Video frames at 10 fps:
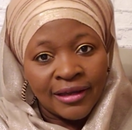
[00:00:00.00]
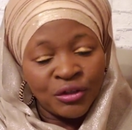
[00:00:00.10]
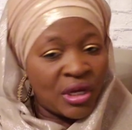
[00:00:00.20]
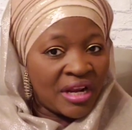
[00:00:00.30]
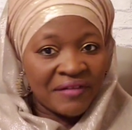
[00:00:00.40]

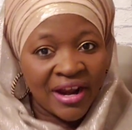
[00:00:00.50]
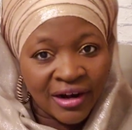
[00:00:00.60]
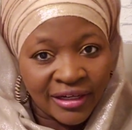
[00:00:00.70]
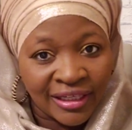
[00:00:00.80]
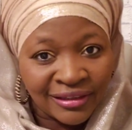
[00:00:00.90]
You never
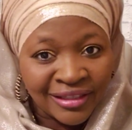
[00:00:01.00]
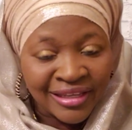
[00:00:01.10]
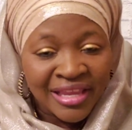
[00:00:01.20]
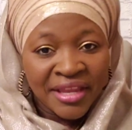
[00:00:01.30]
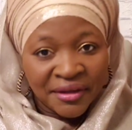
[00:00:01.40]
heard it?
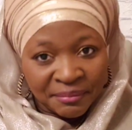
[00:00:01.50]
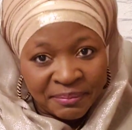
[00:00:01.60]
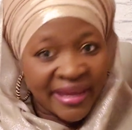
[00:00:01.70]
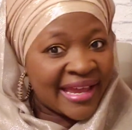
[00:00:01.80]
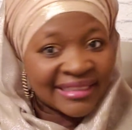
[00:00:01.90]

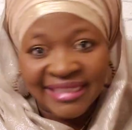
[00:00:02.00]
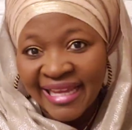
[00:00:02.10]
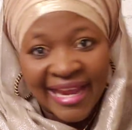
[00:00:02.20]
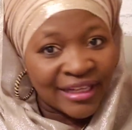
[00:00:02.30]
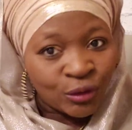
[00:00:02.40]
Beggars
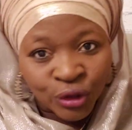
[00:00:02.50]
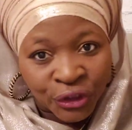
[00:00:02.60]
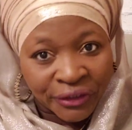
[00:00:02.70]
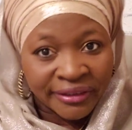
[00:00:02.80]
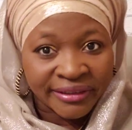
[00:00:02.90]
ain't got no
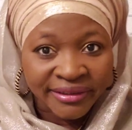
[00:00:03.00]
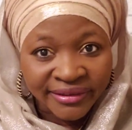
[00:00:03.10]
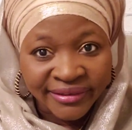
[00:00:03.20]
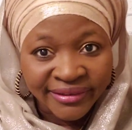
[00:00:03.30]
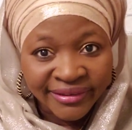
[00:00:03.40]
choice.
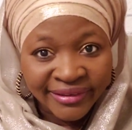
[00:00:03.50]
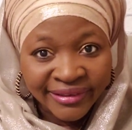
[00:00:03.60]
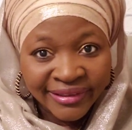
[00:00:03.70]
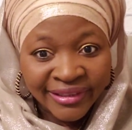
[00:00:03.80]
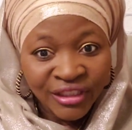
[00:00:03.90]

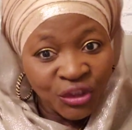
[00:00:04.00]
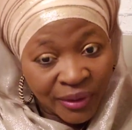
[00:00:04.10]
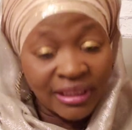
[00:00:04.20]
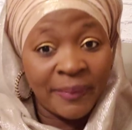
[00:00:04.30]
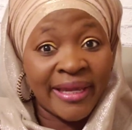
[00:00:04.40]
You
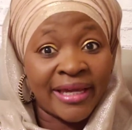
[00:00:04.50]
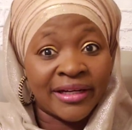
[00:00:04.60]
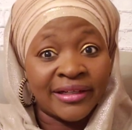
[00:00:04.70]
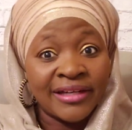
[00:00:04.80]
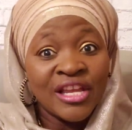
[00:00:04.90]
are the
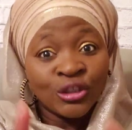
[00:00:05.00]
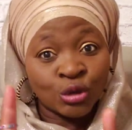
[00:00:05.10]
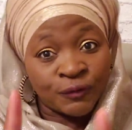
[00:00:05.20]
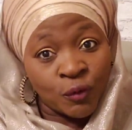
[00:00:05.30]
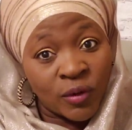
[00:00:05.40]
beggar.
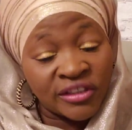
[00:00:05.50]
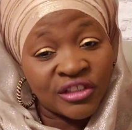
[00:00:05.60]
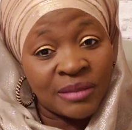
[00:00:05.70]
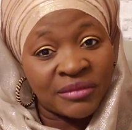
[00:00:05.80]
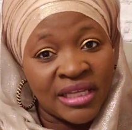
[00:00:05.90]
So if you want
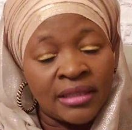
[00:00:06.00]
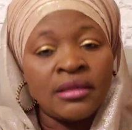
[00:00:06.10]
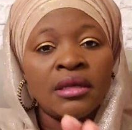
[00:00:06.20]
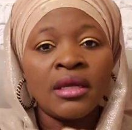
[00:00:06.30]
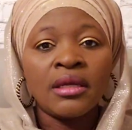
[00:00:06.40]
something,
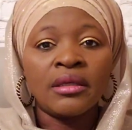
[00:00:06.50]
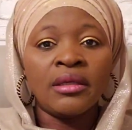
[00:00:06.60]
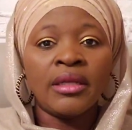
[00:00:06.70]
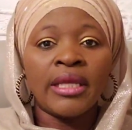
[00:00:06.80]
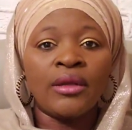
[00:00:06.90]

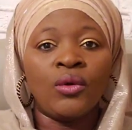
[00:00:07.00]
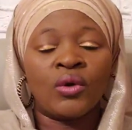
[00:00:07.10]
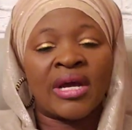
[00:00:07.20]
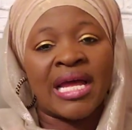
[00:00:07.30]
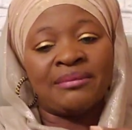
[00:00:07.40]
lay
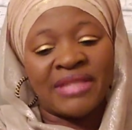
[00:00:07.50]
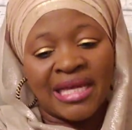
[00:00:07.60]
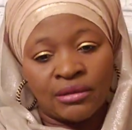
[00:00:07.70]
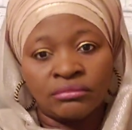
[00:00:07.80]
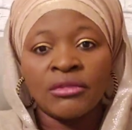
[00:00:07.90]
low, calm
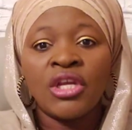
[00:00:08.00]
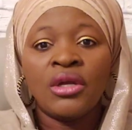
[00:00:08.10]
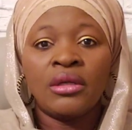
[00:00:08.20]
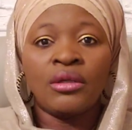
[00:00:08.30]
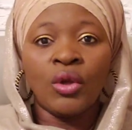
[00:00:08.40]
down,
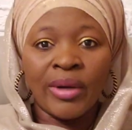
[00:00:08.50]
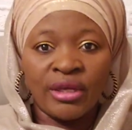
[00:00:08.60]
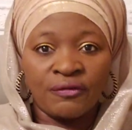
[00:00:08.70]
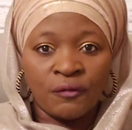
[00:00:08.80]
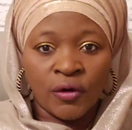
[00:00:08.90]
lower
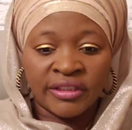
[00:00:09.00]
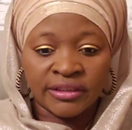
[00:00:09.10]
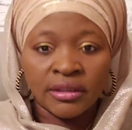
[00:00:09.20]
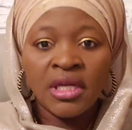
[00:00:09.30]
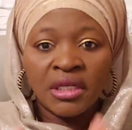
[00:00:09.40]
your voice,